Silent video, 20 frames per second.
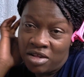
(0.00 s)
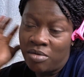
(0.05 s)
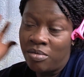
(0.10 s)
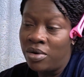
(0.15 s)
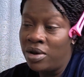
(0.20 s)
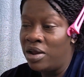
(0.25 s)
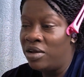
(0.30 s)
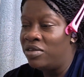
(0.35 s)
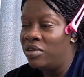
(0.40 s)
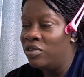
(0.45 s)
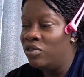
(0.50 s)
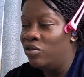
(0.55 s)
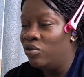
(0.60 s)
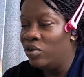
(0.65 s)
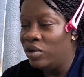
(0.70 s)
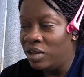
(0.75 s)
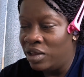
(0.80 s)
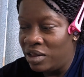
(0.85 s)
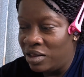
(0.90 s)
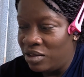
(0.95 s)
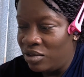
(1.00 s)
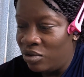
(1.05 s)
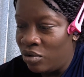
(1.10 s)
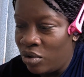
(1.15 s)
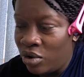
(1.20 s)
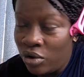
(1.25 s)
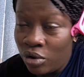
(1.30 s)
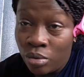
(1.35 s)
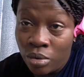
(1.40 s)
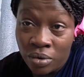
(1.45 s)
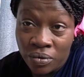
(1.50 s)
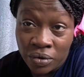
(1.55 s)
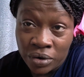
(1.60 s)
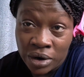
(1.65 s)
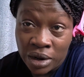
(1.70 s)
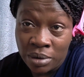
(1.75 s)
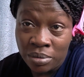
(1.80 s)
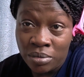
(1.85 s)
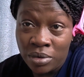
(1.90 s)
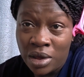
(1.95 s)
Somebody else is doing the work
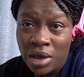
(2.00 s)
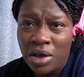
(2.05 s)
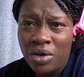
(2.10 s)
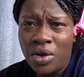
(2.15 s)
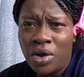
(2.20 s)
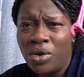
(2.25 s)
for them.